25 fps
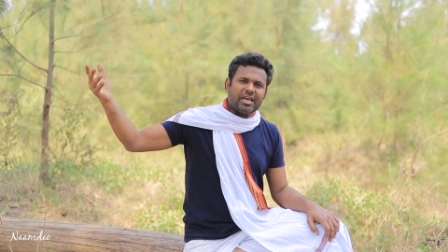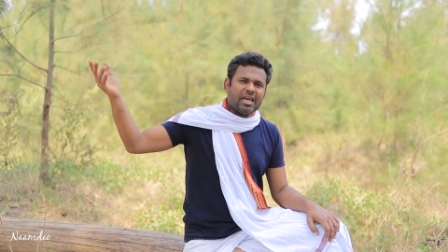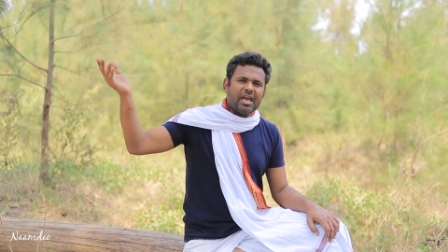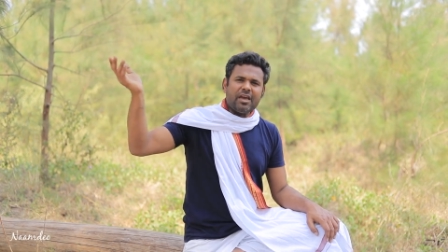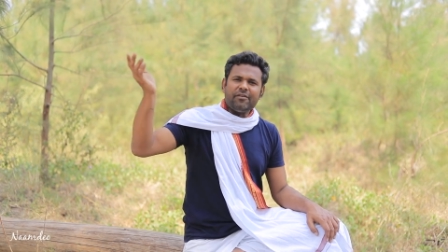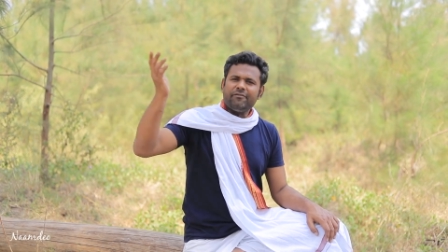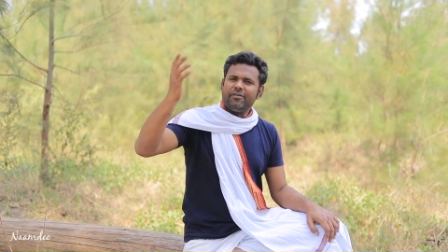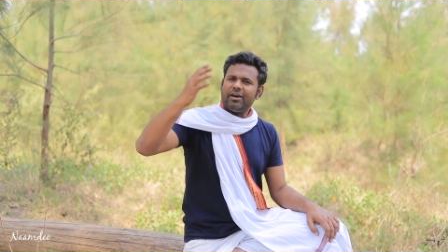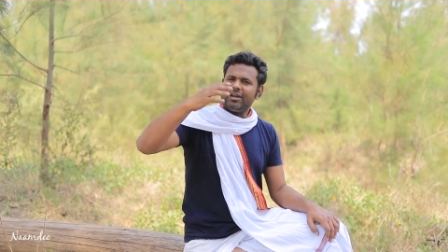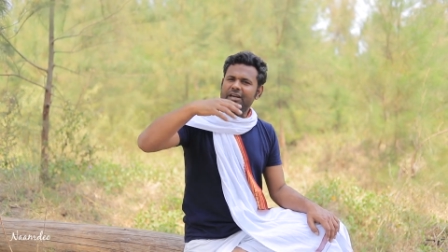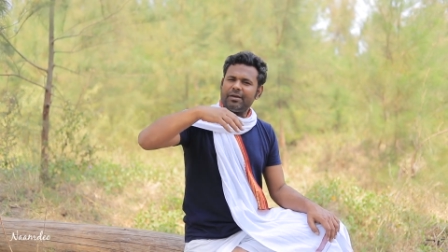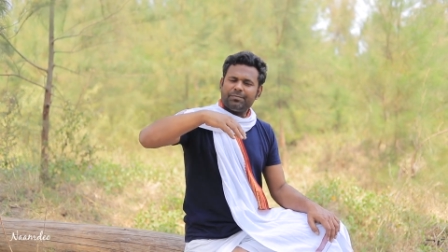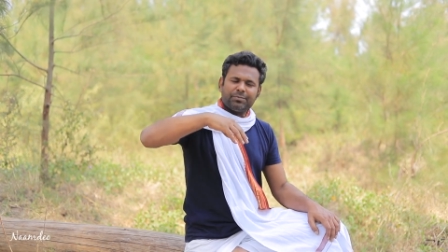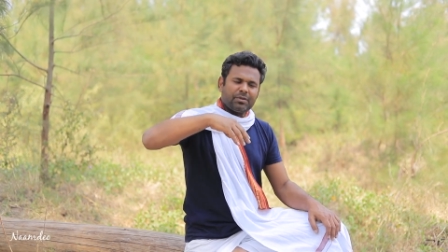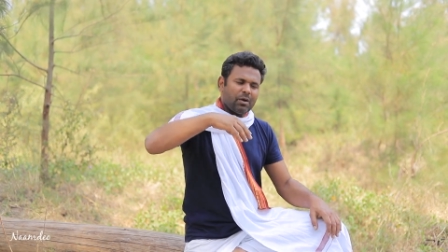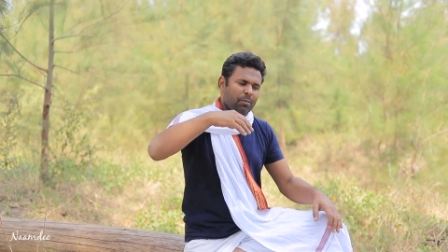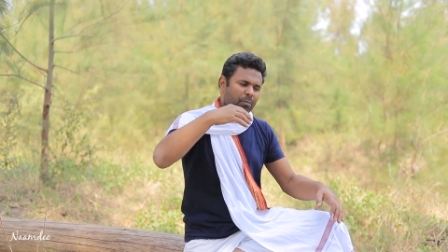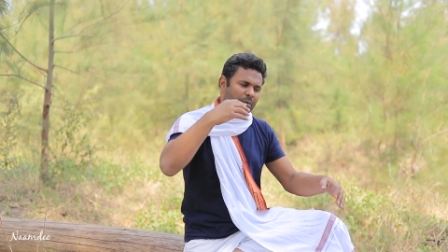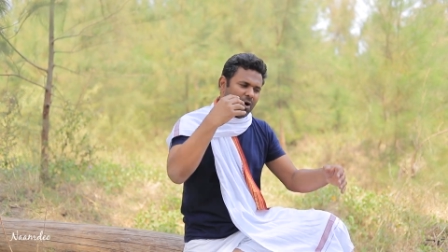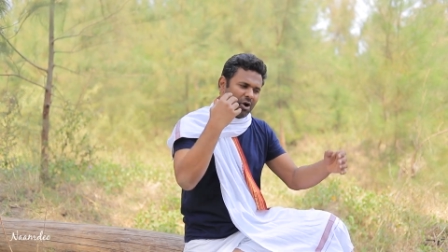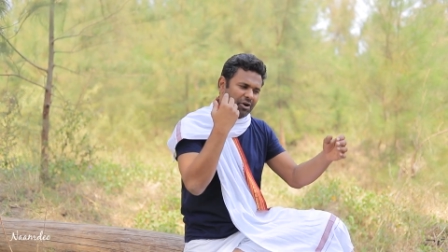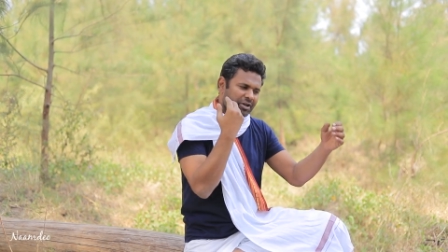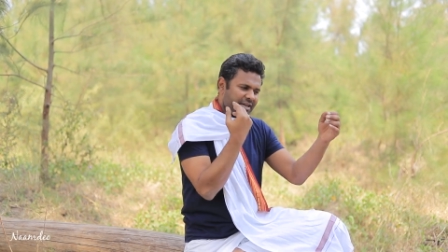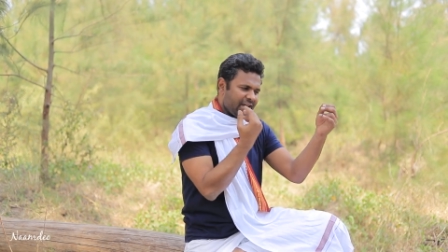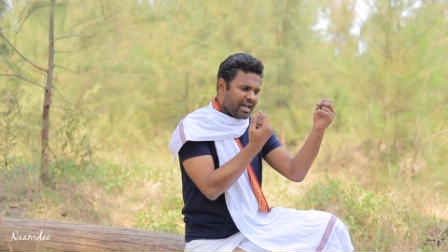even if
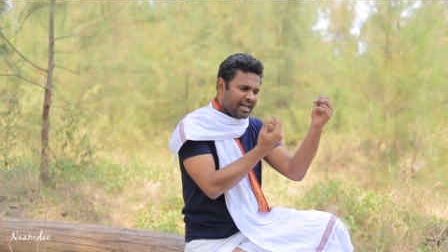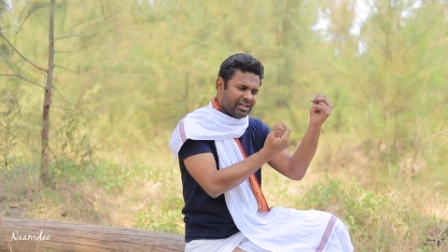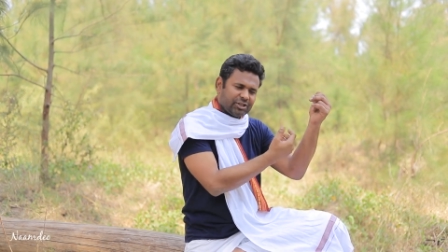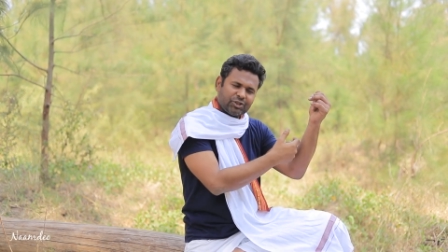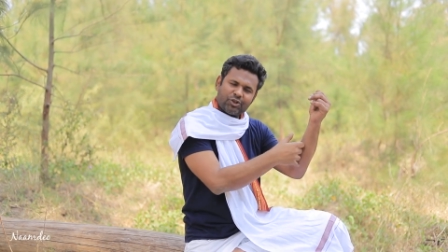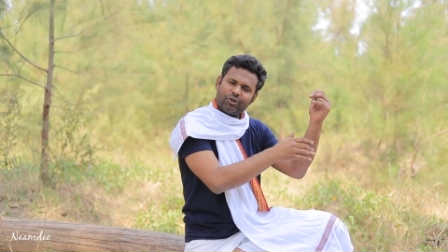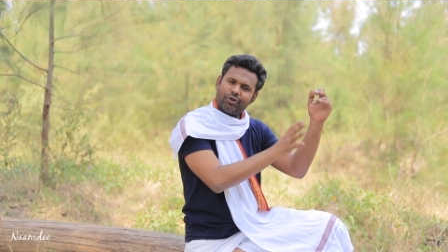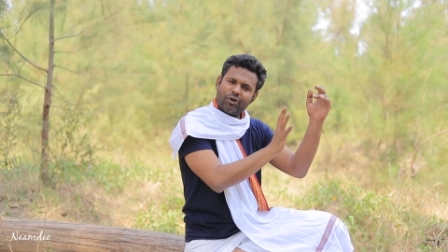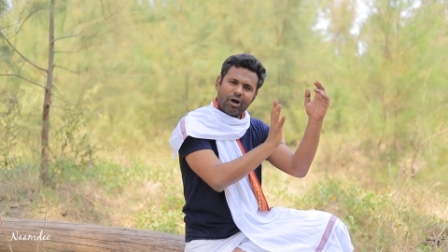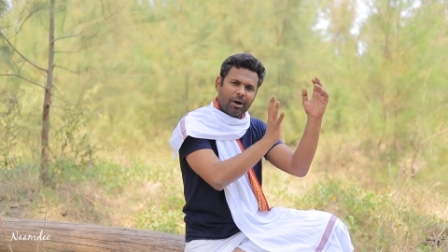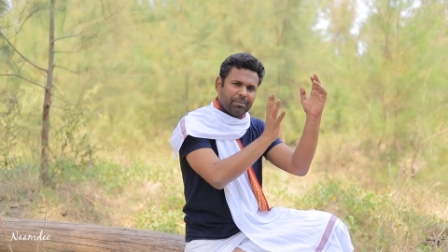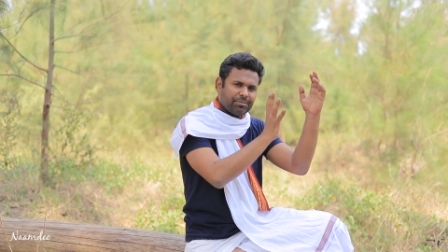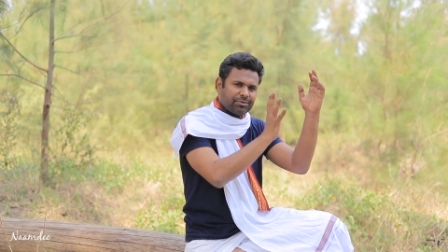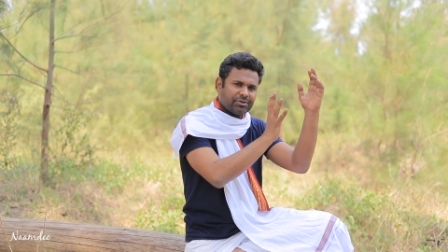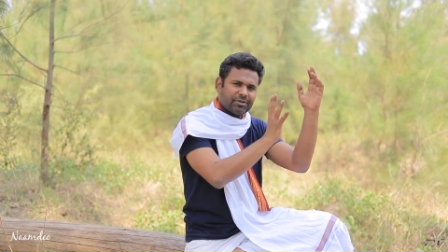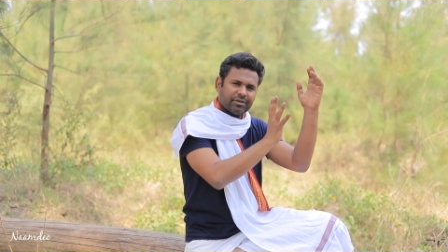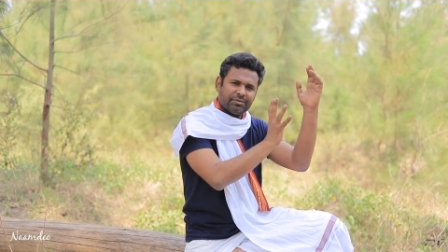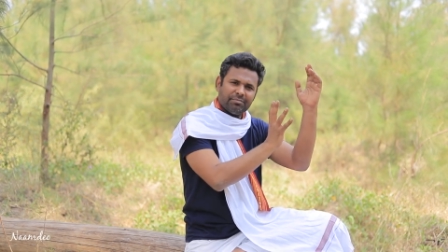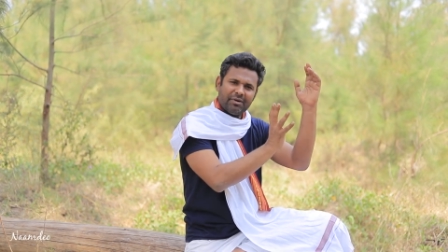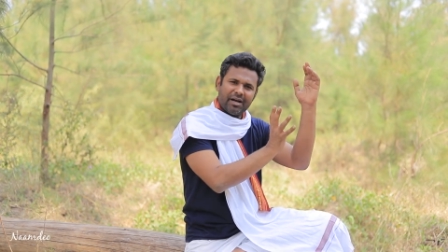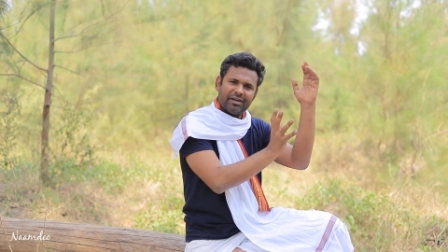the body has dropped,